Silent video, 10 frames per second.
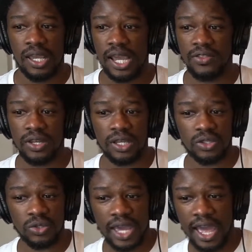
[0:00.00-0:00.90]
and then
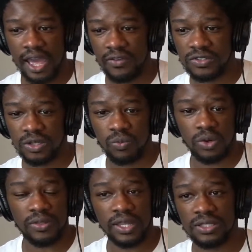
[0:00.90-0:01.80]
you have
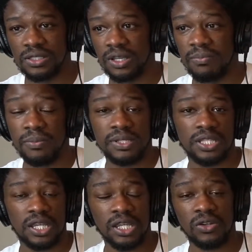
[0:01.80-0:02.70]
someone that's maybe
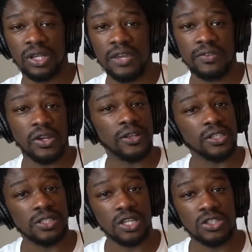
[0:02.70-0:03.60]
10 or 11, they're at the
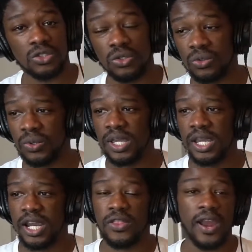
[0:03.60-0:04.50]
session too,
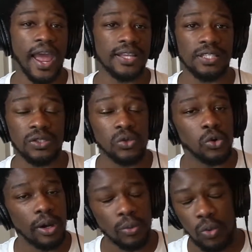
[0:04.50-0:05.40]
and they're asking you
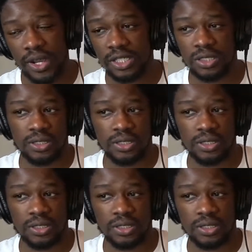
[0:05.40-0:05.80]
Krump questions.